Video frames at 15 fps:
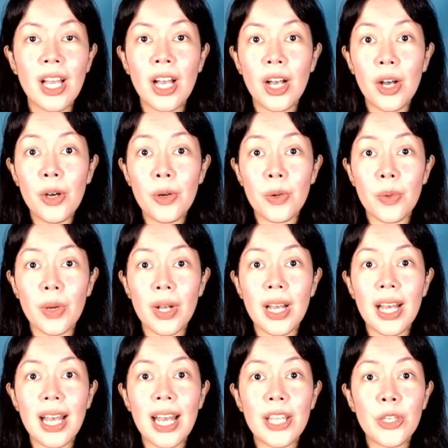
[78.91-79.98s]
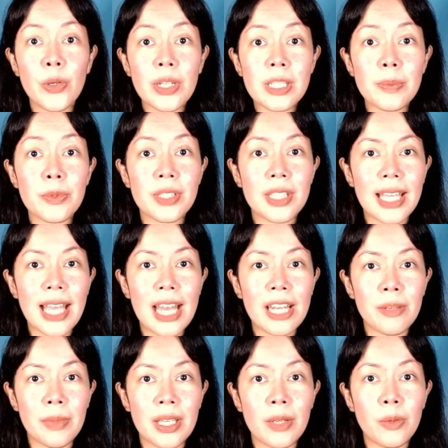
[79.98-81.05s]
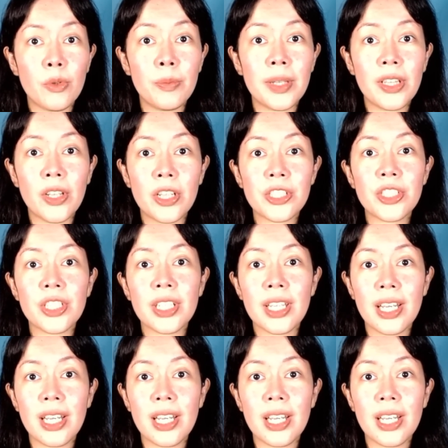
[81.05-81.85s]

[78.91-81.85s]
Oh, and UX Boost Academy will be launching